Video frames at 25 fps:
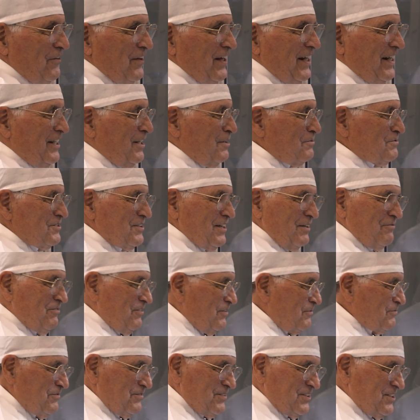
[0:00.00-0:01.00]
of that comes
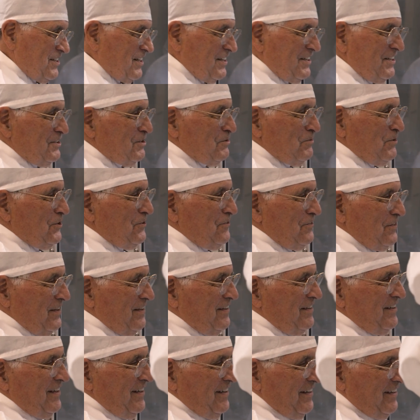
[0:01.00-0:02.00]
from studying the
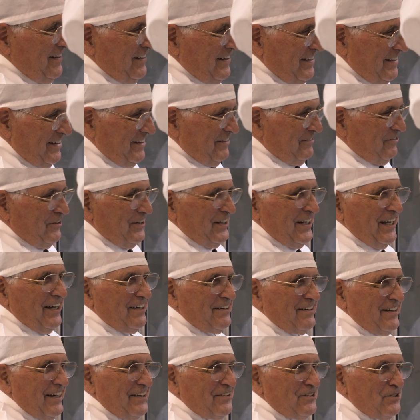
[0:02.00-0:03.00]
moon. Right. If we
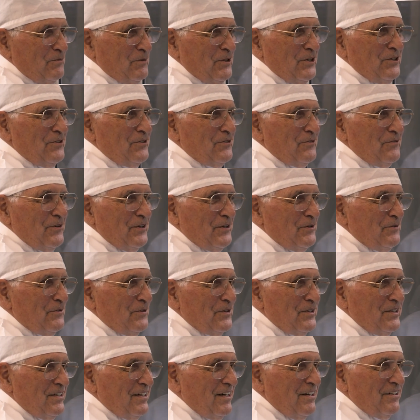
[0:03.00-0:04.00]
hadn't had the moon, we
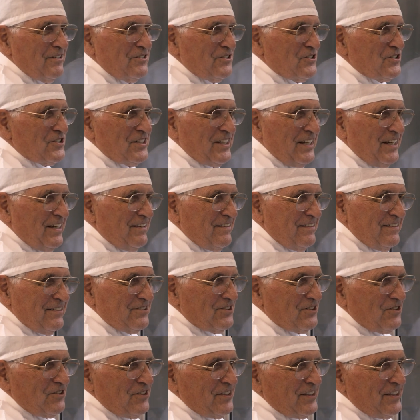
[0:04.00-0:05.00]
wouldn't understand
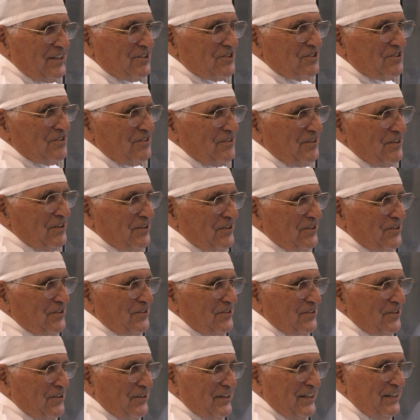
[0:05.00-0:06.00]
this early history of the
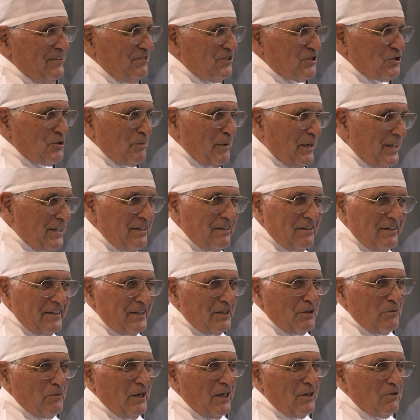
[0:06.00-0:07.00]
Earth or even
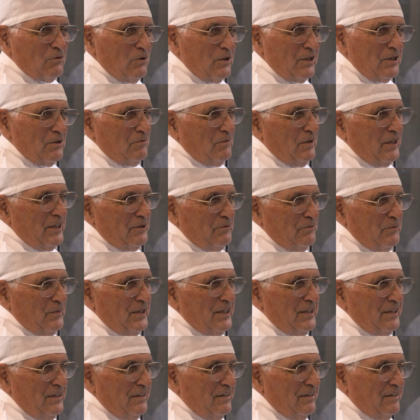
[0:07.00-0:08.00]
speculate about what it might
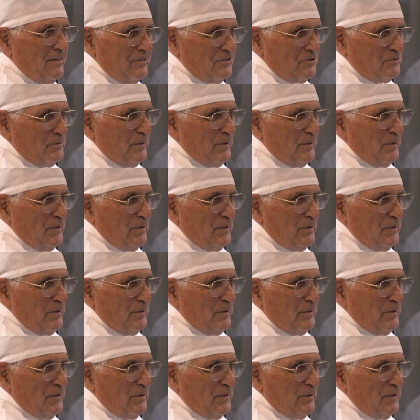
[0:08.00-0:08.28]
be, uh,